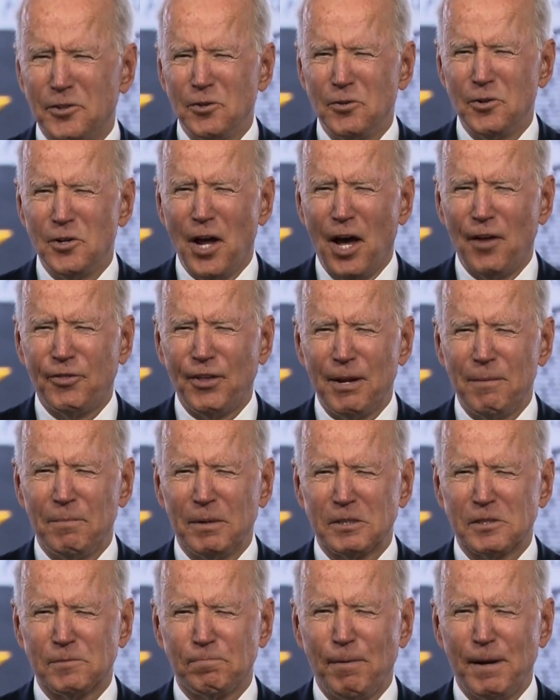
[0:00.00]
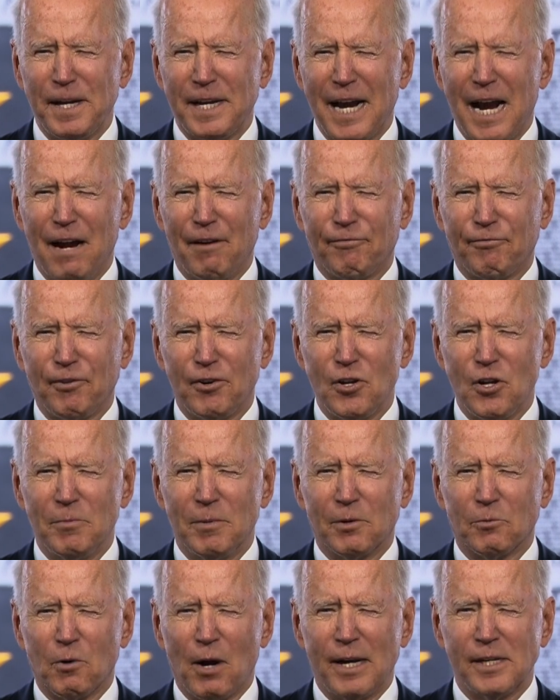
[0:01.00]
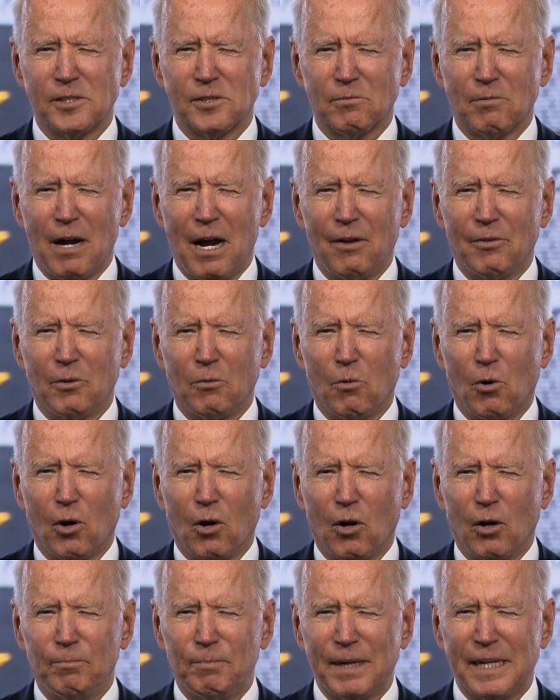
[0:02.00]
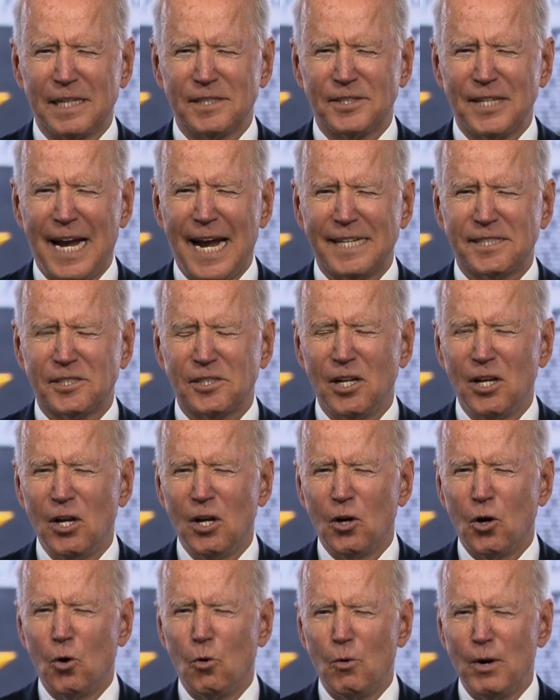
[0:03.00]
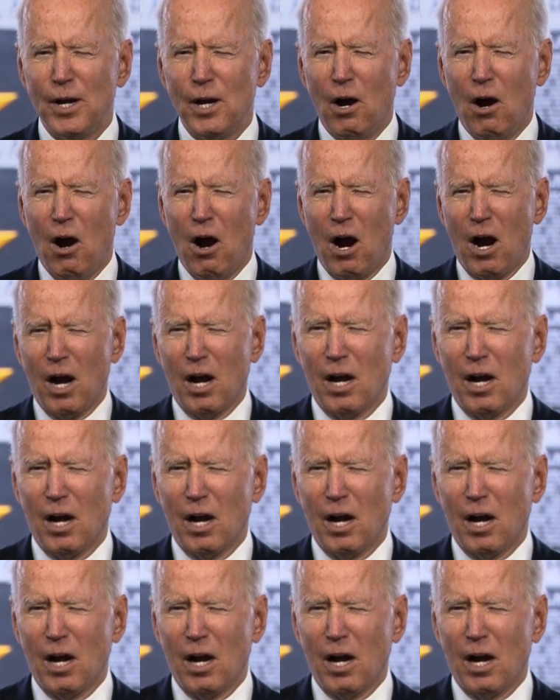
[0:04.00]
Over the weekend, President Biden also sent a warning to countries that violate human